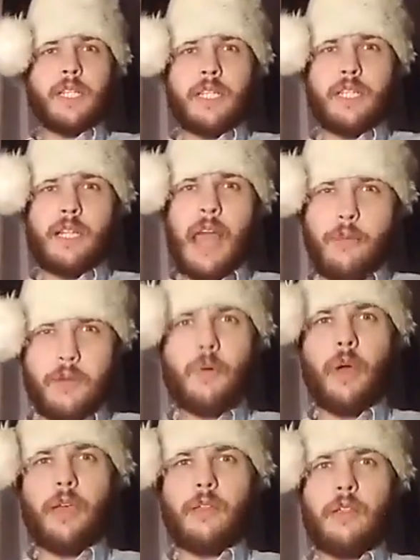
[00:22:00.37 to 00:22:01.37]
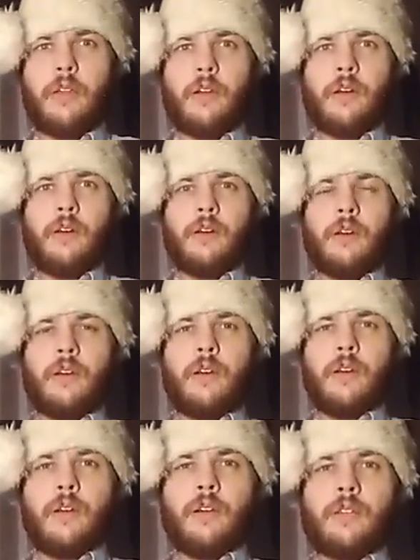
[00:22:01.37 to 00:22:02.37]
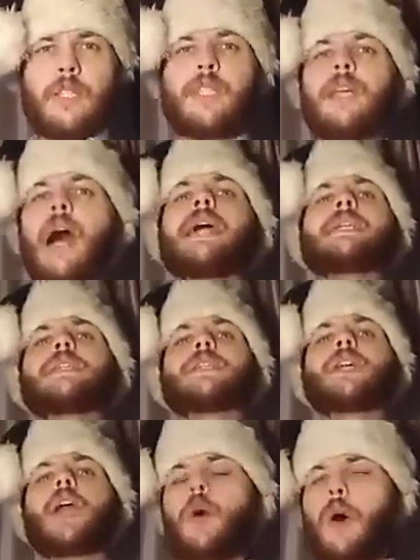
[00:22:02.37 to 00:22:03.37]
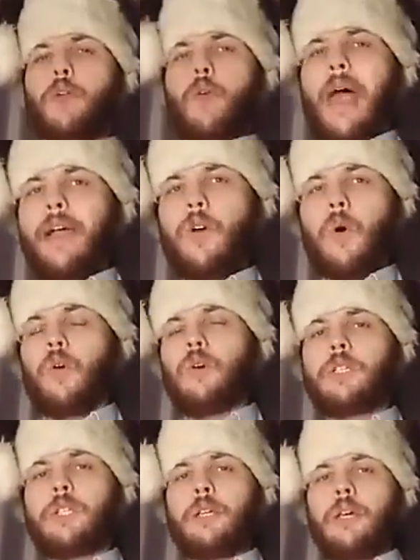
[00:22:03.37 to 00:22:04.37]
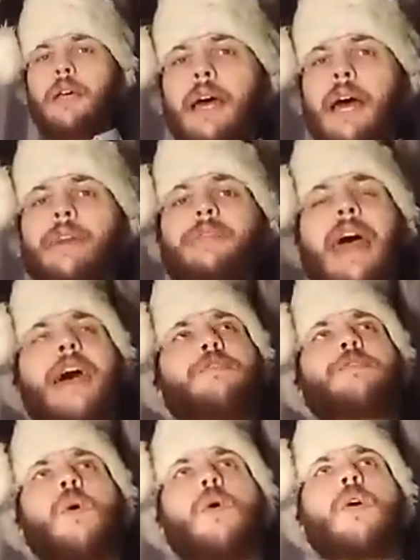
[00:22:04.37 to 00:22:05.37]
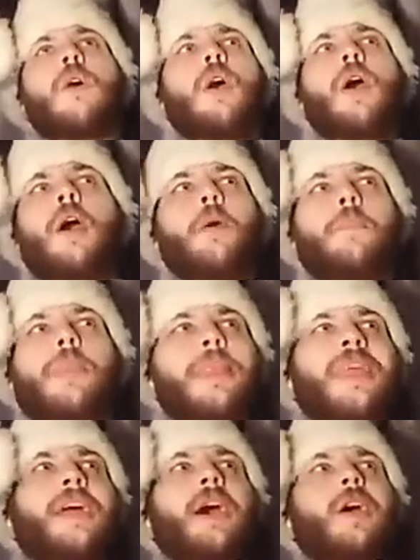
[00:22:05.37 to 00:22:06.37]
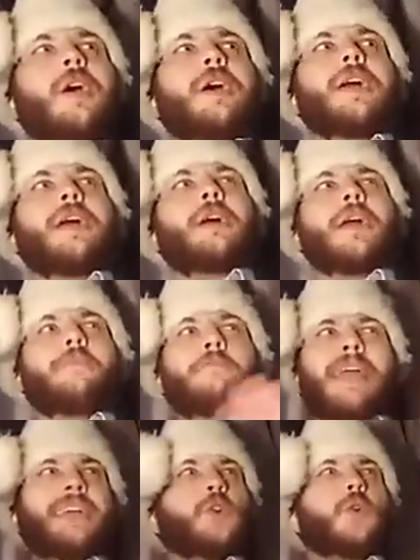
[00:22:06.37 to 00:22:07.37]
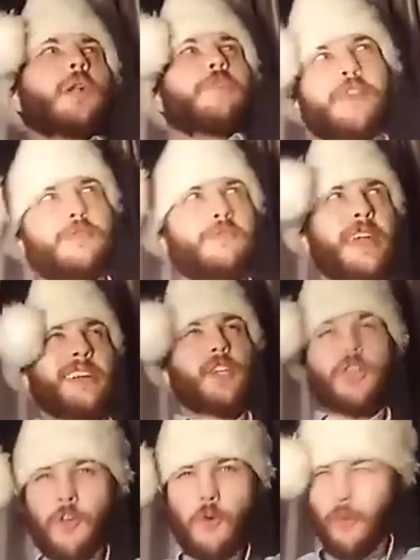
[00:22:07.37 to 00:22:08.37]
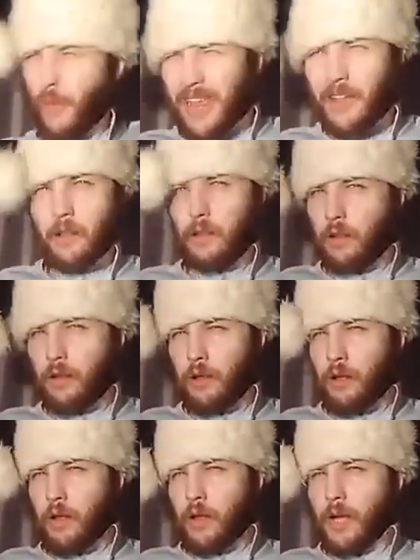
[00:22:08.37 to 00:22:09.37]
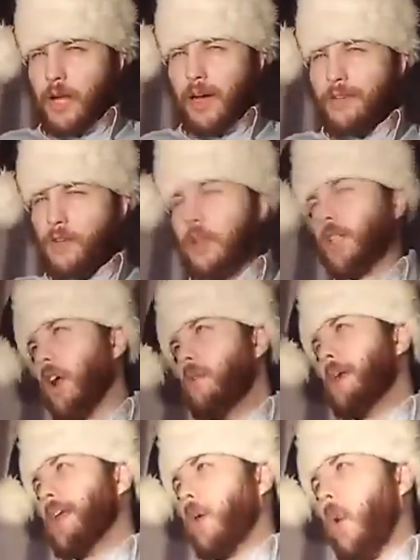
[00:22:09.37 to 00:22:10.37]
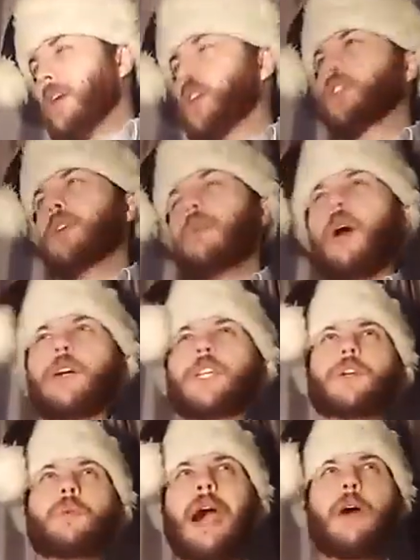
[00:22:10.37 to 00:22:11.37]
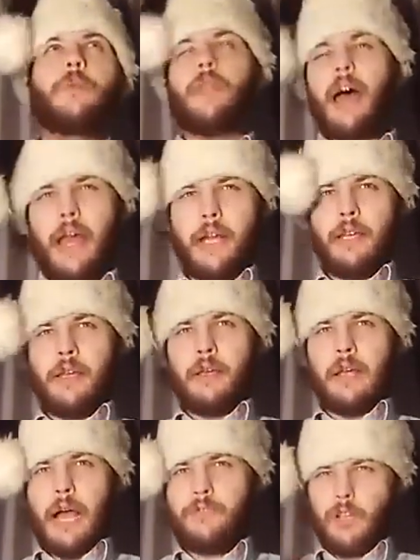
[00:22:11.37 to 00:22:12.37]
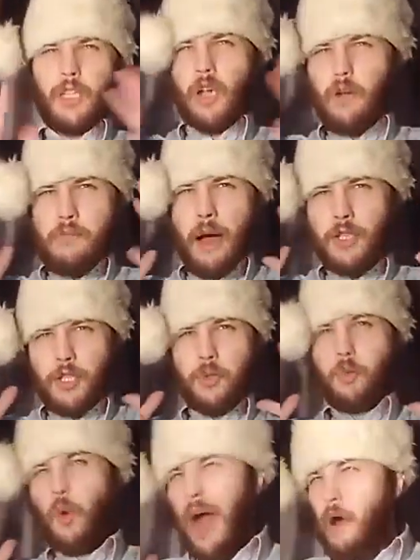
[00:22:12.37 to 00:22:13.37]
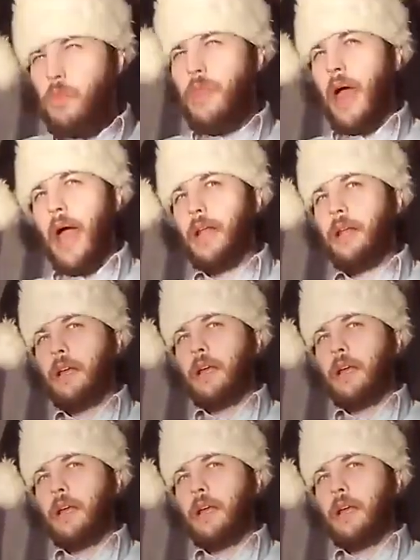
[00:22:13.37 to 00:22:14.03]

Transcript: has slept with decided to go on record and therefore makes all of the fiction real. Now, I've got so many question marks around that. I've got so much around that